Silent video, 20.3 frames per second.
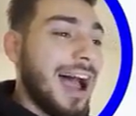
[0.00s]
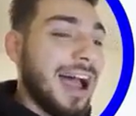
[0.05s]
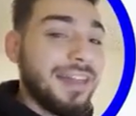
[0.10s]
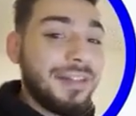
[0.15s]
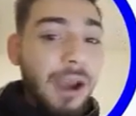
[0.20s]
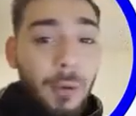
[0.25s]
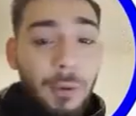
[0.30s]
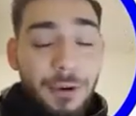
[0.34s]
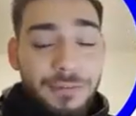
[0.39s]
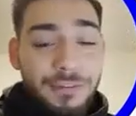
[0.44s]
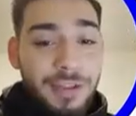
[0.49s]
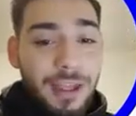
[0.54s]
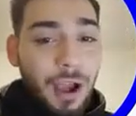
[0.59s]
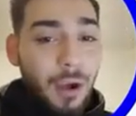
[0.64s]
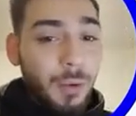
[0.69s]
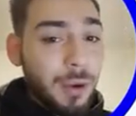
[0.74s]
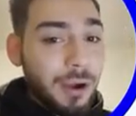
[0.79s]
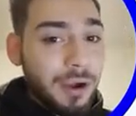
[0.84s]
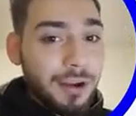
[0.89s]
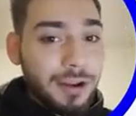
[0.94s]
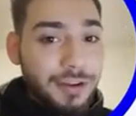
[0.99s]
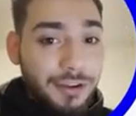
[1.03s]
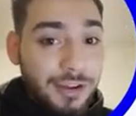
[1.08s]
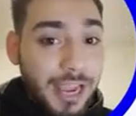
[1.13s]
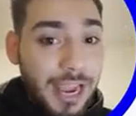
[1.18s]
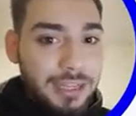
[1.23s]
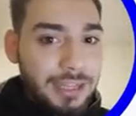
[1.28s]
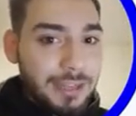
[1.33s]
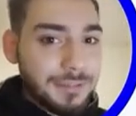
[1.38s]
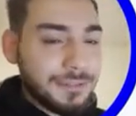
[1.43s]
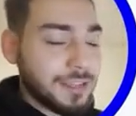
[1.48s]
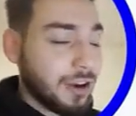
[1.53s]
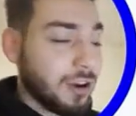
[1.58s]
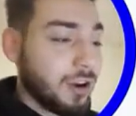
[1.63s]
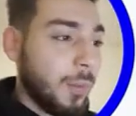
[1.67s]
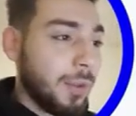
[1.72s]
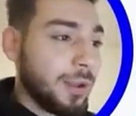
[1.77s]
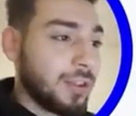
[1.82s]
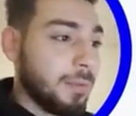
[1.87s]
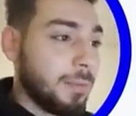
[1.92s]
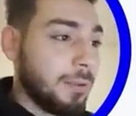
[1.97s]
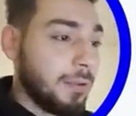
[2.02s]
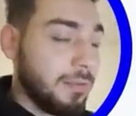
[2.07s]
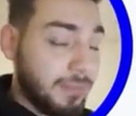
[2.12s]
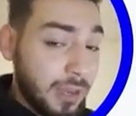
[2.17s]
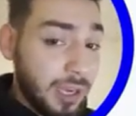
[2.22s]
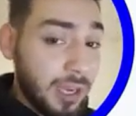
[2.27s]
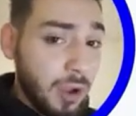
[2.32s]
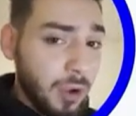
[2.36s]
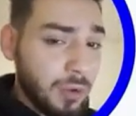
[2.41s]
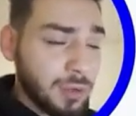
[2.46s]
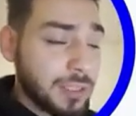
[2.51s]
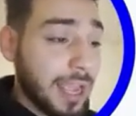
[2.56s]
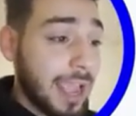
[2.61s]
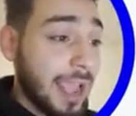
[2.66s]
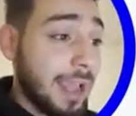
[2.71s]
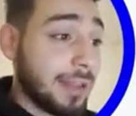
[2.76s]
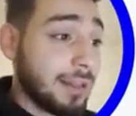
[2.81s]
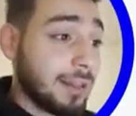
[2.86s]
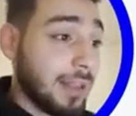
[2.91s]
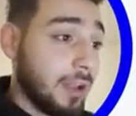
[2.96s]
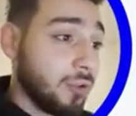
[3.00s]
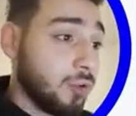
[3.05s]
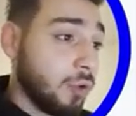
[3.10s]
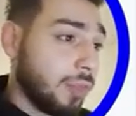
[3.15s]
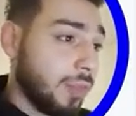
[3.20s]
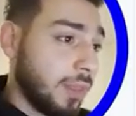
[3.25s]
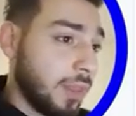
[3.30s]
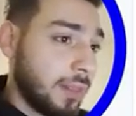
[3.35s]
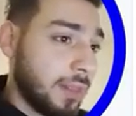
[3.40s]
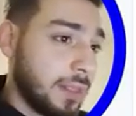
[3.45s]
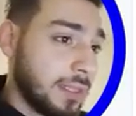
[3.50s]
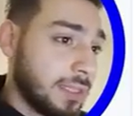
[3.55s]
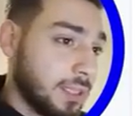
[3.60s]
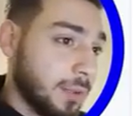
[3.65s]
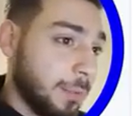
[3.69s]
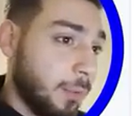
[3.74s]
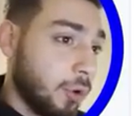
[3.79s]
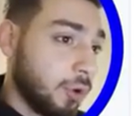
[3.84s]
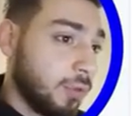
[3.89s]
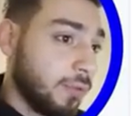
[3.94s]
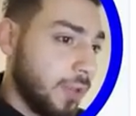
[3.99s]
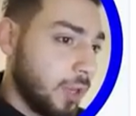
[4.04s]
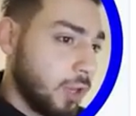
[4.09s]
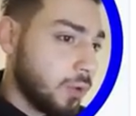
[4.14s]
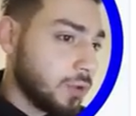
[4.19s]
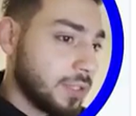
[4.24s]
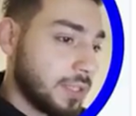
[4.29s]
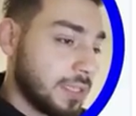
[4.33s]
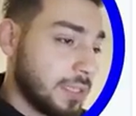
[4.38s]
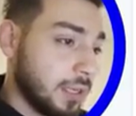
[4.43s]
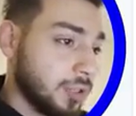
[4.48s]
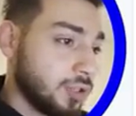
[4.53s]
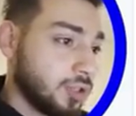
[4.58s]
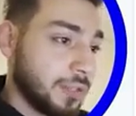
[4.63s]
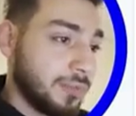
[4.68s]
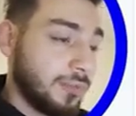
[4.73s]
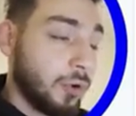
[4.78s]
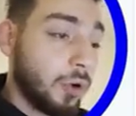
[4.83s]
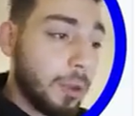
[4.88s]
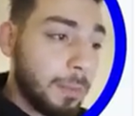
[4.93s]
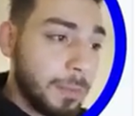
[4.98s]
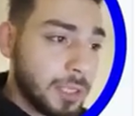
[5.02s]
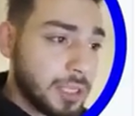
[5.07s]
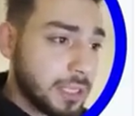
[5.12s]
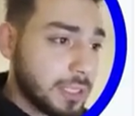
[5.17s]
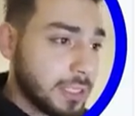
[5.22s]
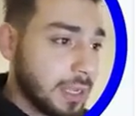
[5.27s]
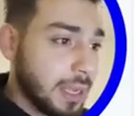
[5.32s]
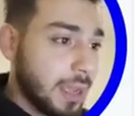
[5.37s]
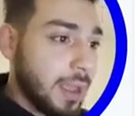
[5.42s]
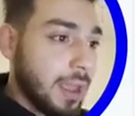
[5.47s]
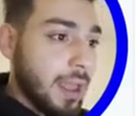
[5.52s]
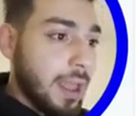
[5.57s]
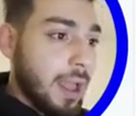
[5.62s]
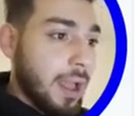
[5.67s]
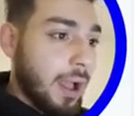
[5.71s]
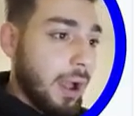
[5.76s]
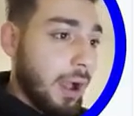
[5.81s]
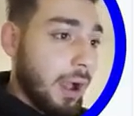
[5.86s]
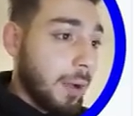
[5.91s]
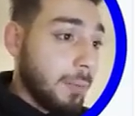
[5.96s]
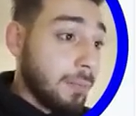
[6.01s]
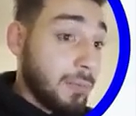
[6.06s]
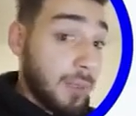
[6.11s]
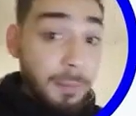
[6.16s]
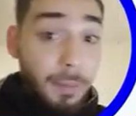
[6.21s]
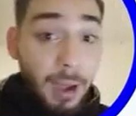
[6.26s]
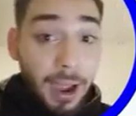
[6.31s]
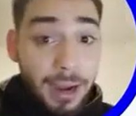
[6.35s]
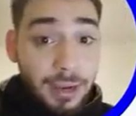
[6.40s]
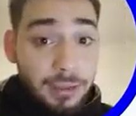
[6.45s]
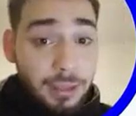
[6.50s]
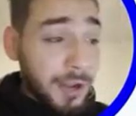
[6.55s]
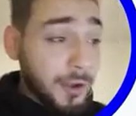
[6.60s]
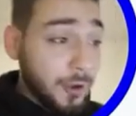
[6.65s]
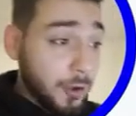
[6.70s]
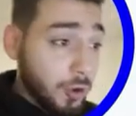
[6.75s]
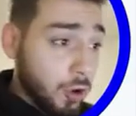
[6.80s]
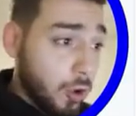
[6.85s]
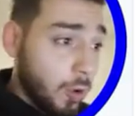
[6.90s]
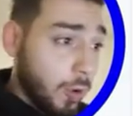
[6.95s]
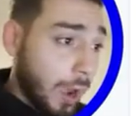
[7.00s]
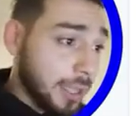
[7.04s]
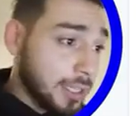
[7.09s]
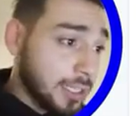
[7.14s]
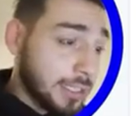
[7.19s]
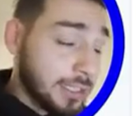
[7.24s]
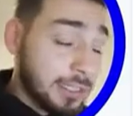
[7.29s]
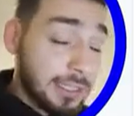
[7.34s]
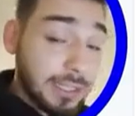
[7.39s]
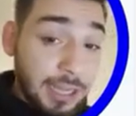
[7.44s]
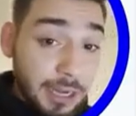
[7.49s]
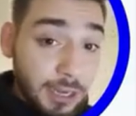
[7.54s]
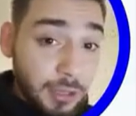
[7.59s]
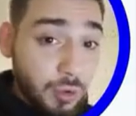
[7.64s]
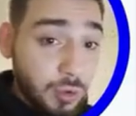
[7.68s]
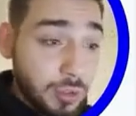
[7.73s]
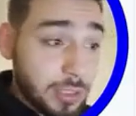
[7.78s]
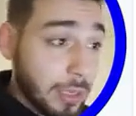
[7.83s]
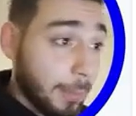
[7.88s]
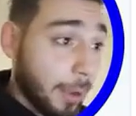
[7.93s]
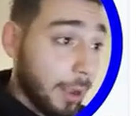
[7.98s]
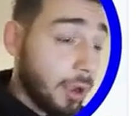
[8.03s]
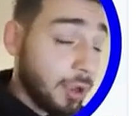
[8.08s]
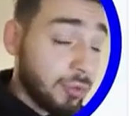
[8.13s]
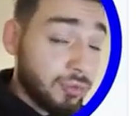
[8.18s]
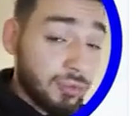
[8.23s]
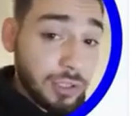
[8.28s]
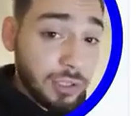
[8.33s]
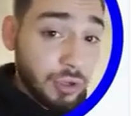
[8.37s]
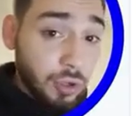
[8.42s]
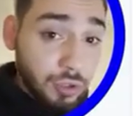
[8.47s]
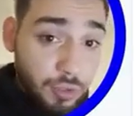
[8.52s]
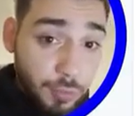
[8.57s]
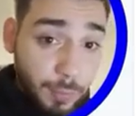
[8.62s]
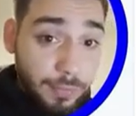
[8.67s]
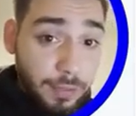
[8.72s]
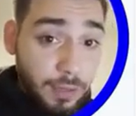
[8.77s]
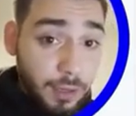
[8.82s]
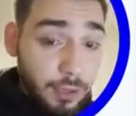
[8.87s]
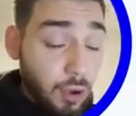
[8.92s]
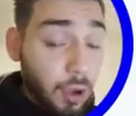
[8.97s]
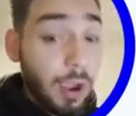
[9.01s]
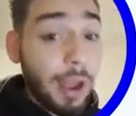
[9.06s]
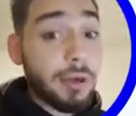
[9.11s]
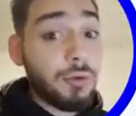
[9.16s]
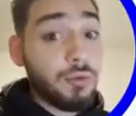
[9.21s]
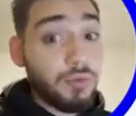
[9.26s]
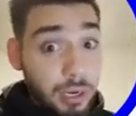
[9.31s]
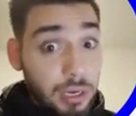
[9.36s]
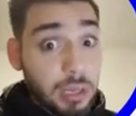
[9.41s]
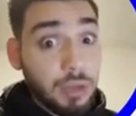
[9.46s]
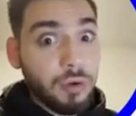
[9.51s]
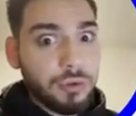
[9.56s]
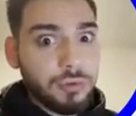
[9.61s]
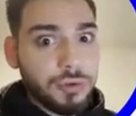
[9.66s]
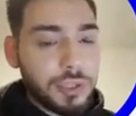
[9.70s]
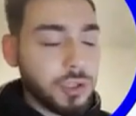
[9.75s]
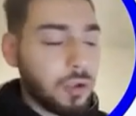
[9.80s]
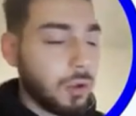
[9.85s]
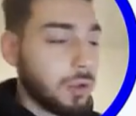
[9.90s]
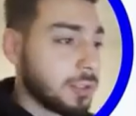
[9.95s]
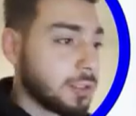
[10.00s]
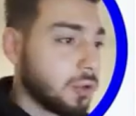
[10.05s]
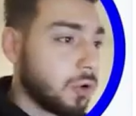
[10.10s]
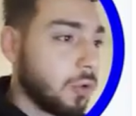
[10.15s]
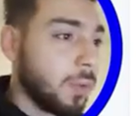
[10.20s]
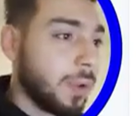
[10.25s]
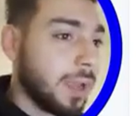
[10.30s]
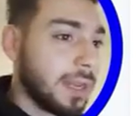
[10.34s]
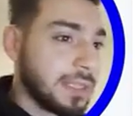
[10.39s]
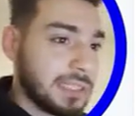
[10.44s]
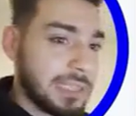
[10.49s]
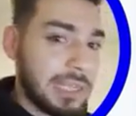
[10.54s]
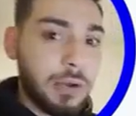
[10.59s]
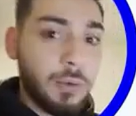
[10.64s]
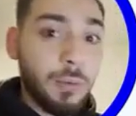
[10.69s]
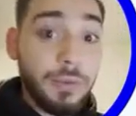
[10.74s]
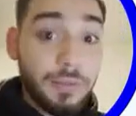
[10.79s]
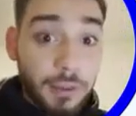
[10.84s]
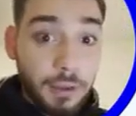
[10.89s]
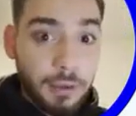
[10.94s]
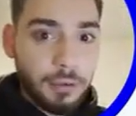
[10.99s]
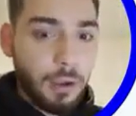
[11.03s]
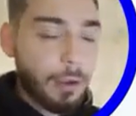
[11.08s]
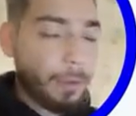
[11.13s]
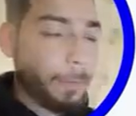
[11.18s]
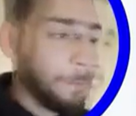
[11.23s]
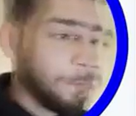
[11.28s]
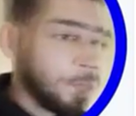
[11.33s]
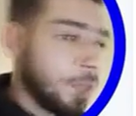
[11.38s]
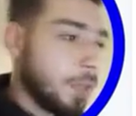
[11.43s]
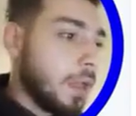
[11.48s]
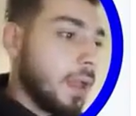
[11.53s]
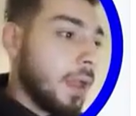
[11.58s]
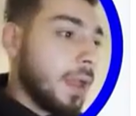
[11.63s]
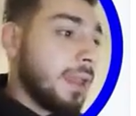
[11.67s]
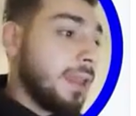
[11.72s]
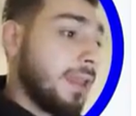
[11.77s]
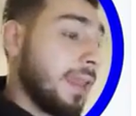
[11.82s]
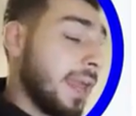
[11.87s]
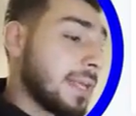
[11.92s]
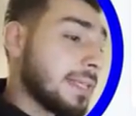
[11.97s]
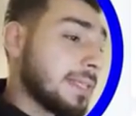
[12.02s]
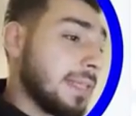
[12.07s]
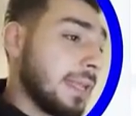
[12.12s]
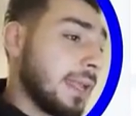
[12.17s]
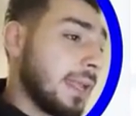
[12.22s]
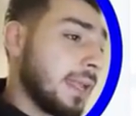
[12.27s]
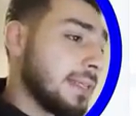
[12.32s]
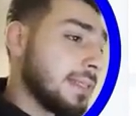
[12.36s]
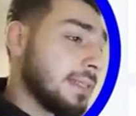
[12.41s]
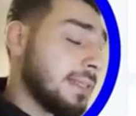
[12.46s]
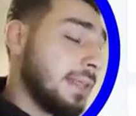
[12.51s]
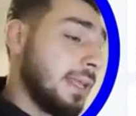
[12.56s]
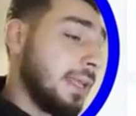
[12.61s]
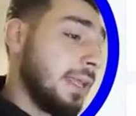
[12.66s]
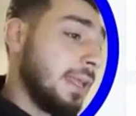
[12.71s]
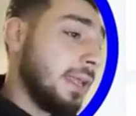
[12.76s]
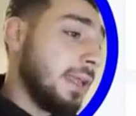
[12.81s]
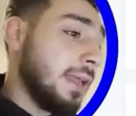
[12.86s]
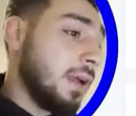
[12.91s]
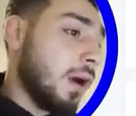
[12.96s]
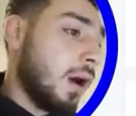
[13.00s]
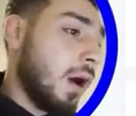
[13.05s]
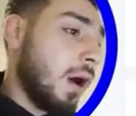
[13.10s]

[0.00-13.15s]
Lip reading: our creatives are going to be videos, and I don't think these support videos. These are just for images. They might, I don't know, I just didn't use them. I got results with TikTok and really good results, so we're gonna stick with TikTok. Next thing is the